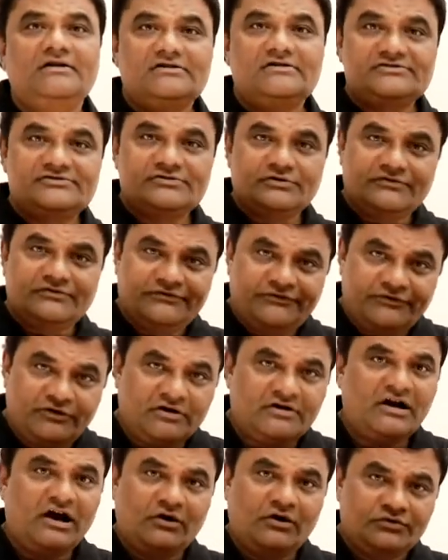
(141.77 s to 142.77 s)
So
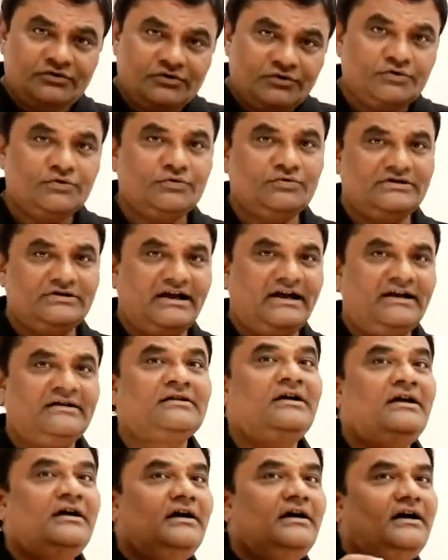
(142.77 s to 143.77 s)
for how to do
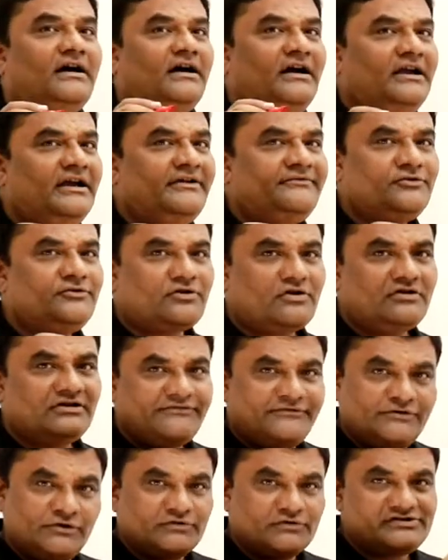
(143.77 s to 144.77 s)
that, I have drawn a
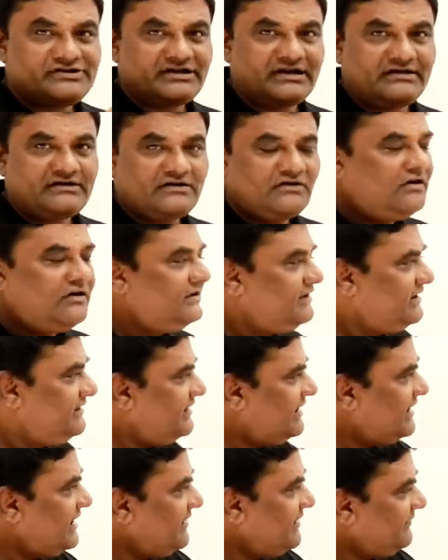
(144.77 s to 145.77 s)
flow chart.
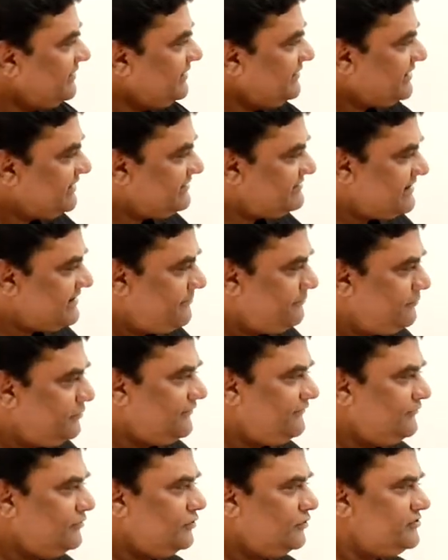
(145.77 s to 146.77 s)
Already I have an example
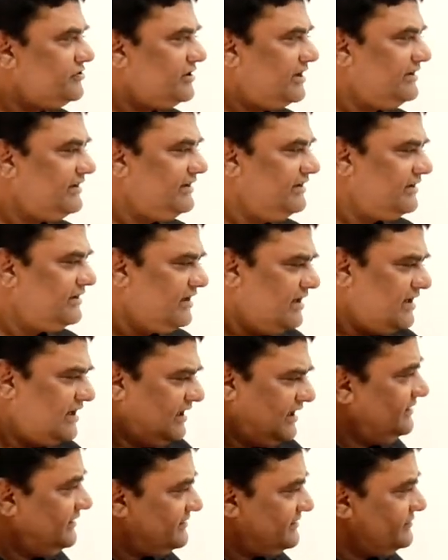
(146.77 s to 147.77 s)
of flow chart here.
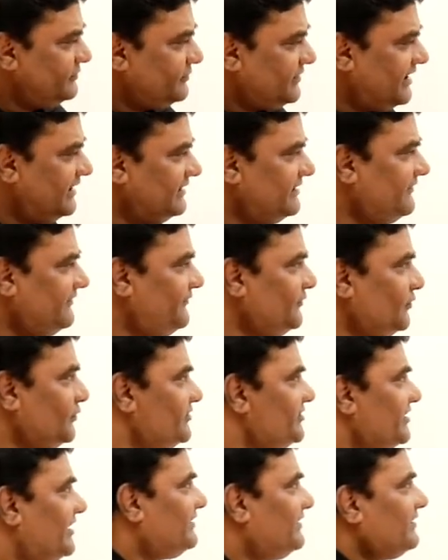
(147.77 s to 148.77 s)
Let us look at the flow
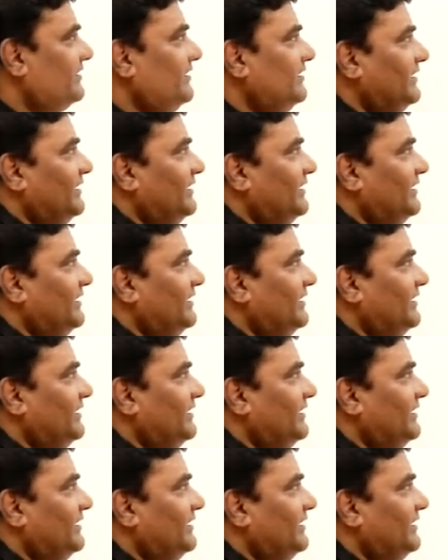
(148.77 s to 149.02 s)
chart.